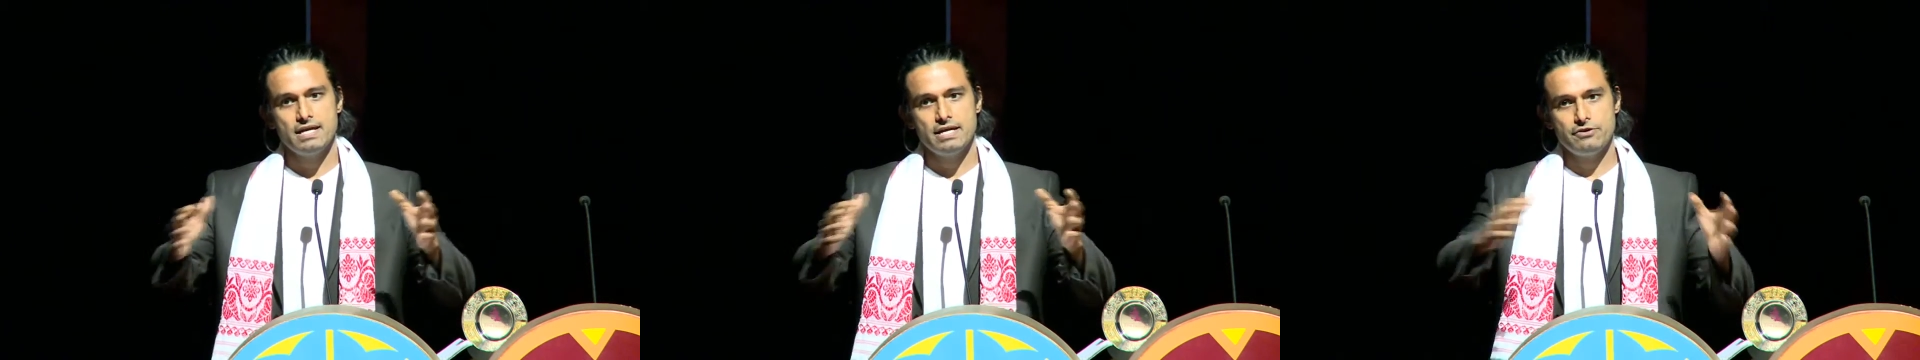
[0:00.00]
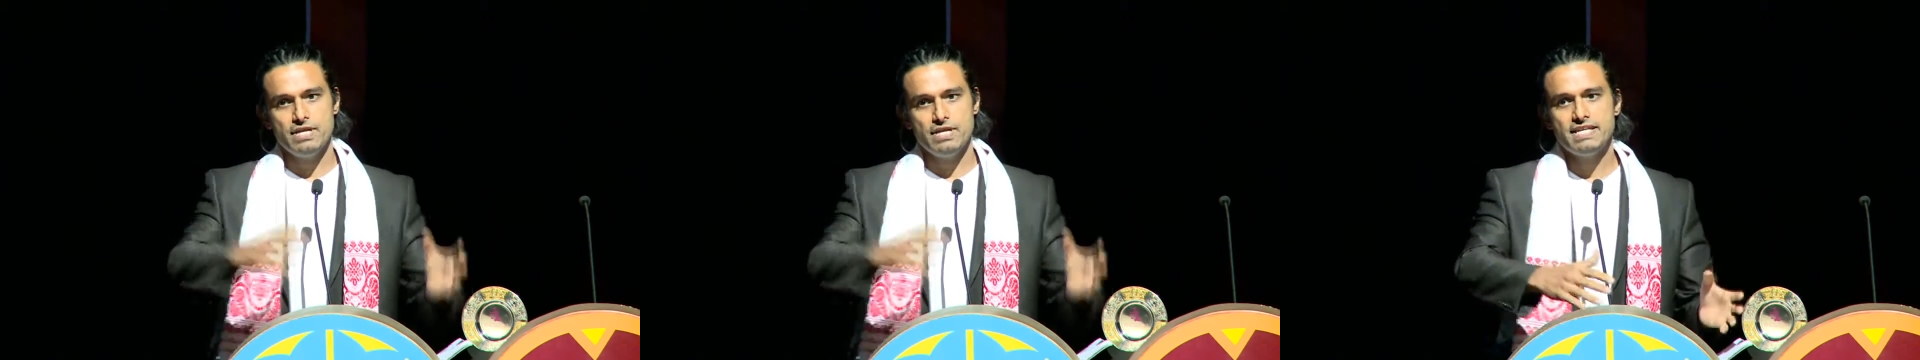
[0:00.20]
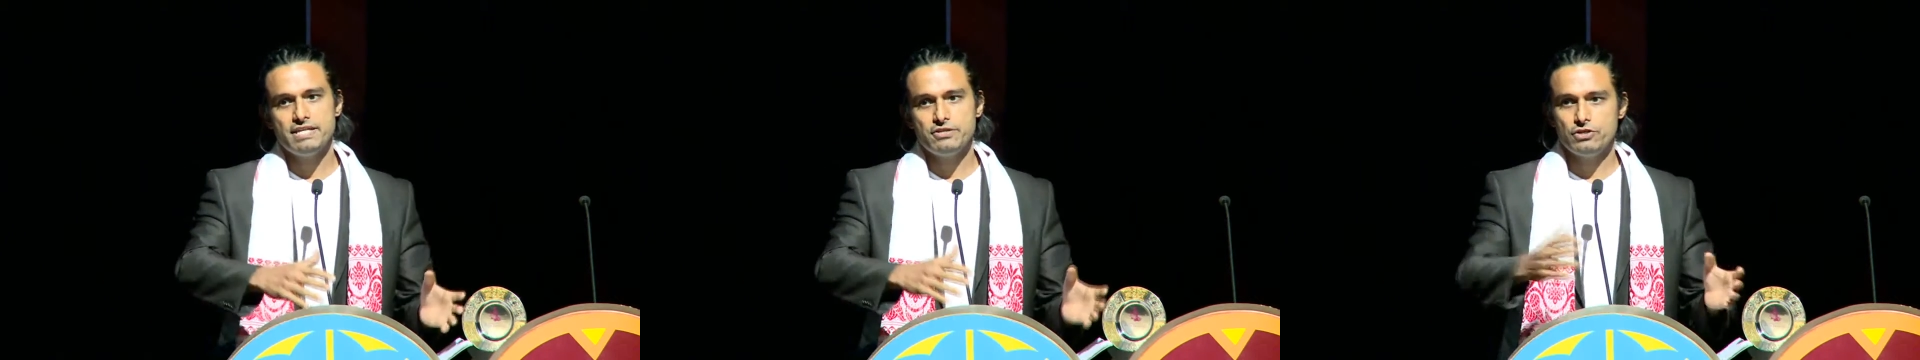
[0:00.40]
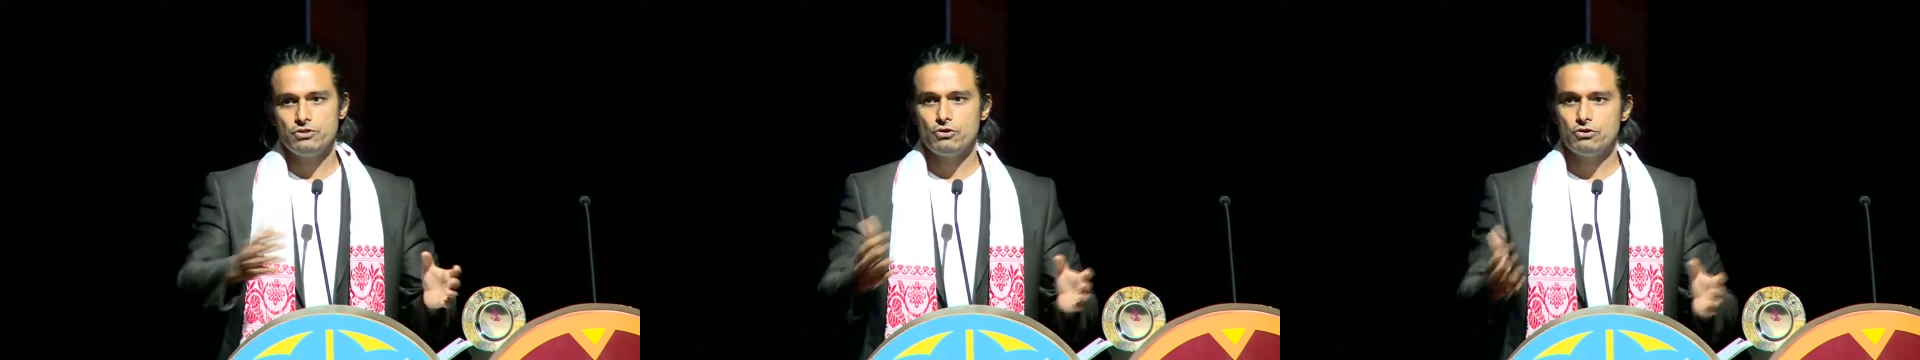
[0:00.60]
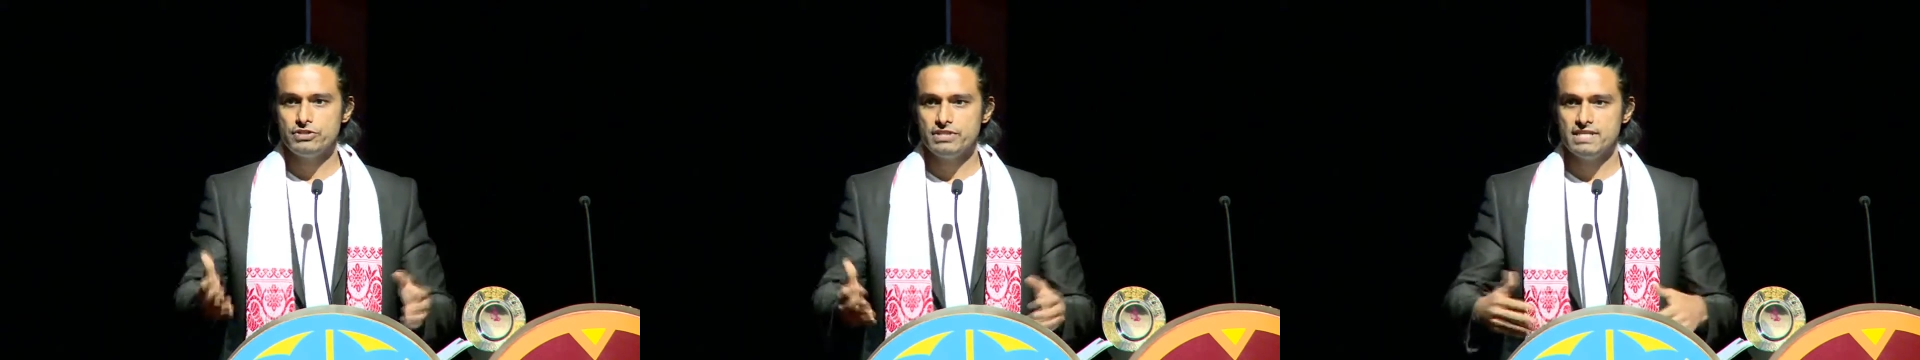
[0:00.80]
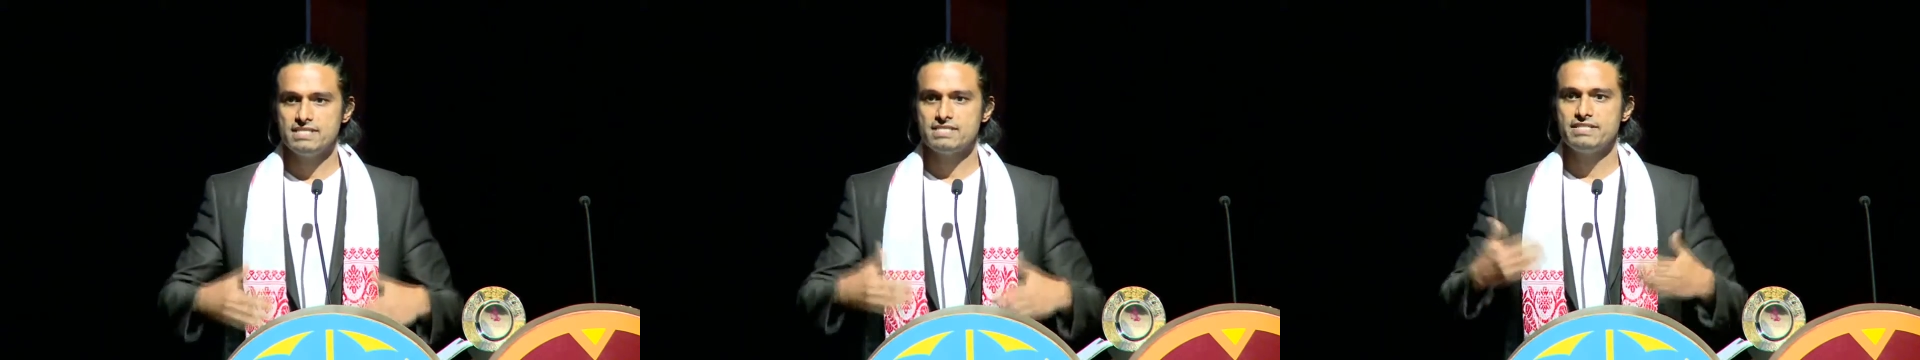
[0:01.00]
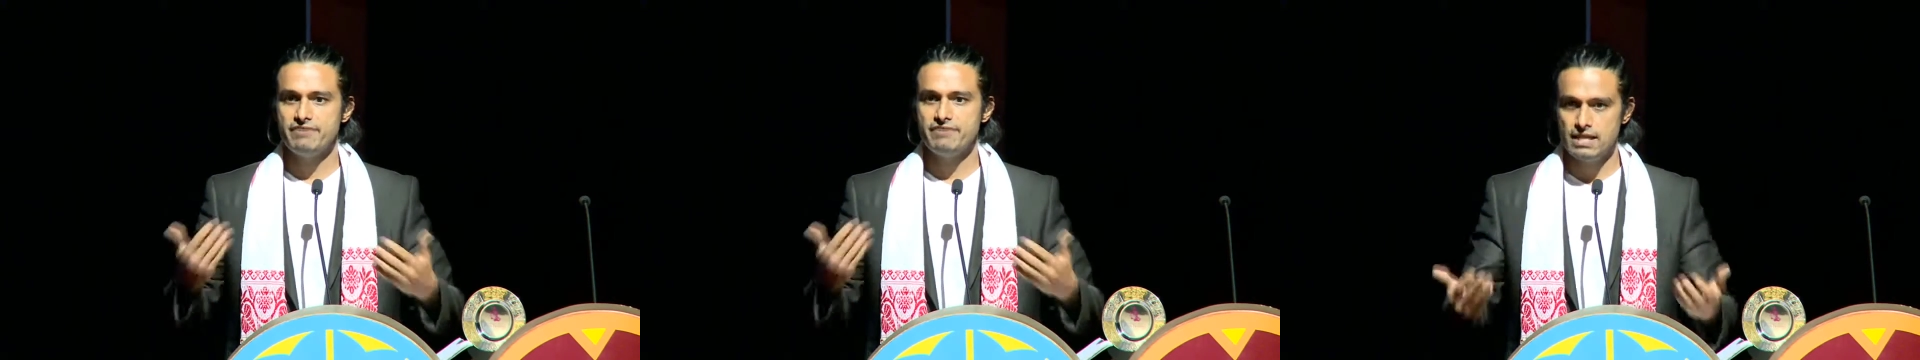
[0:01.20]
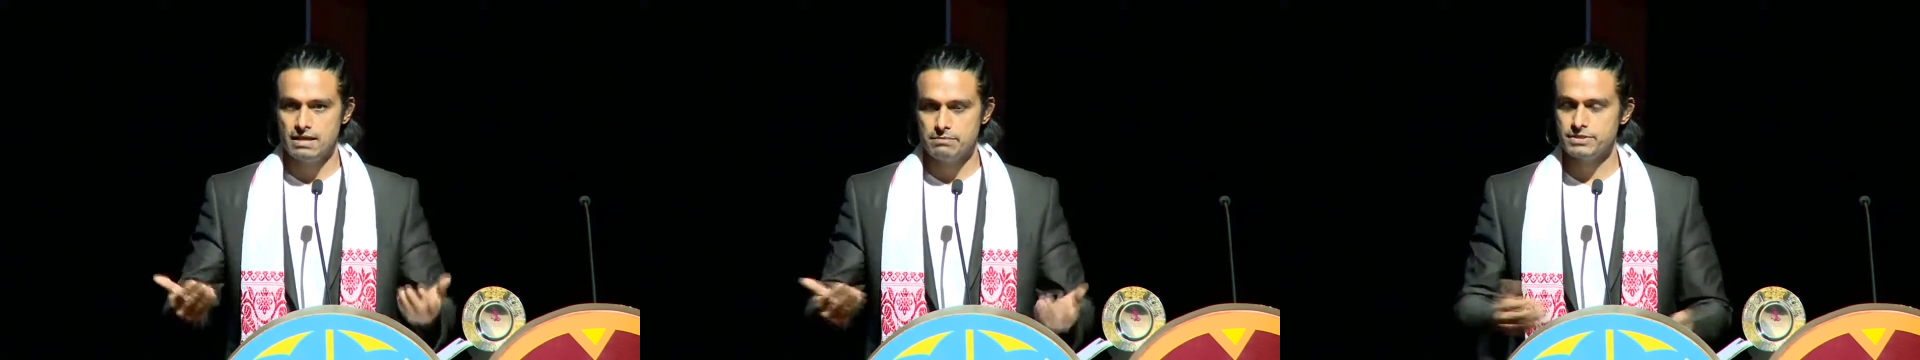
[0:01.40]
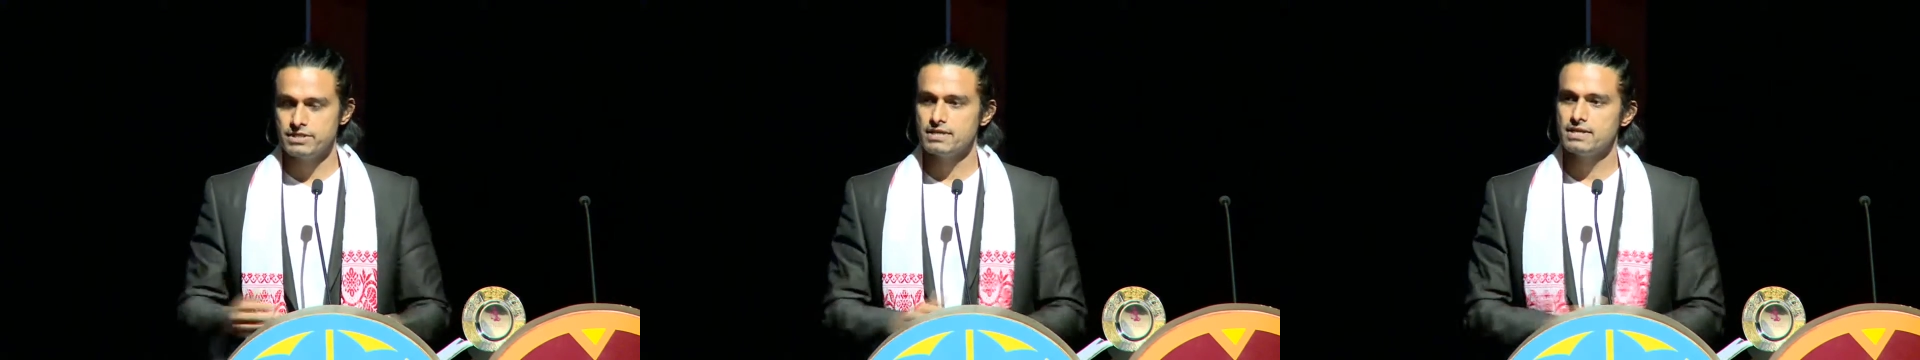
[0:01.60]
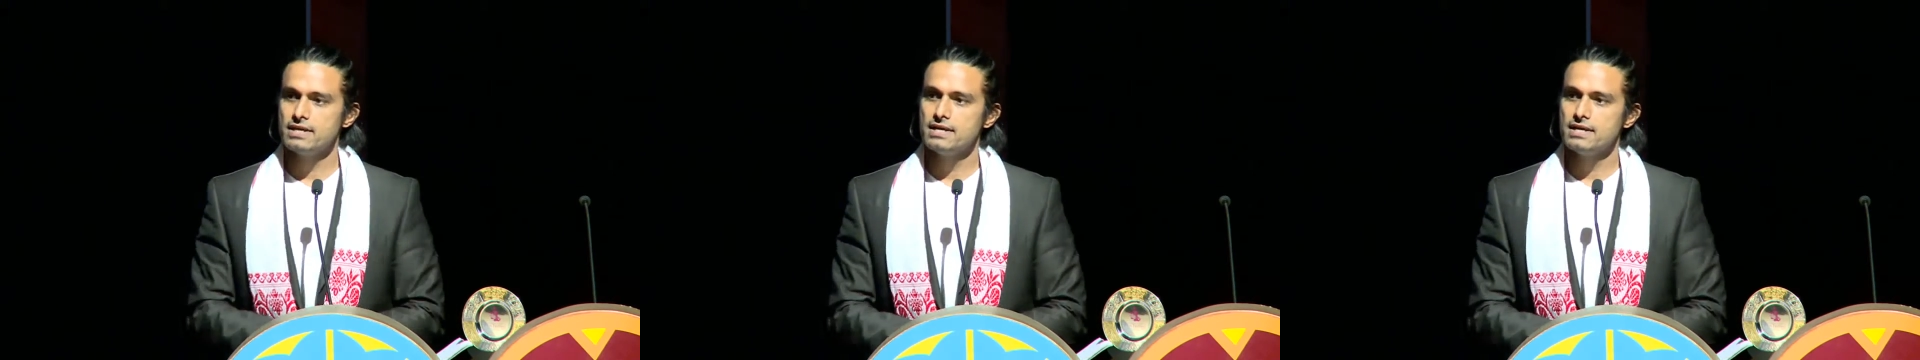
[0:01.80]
related to the Northeast developed.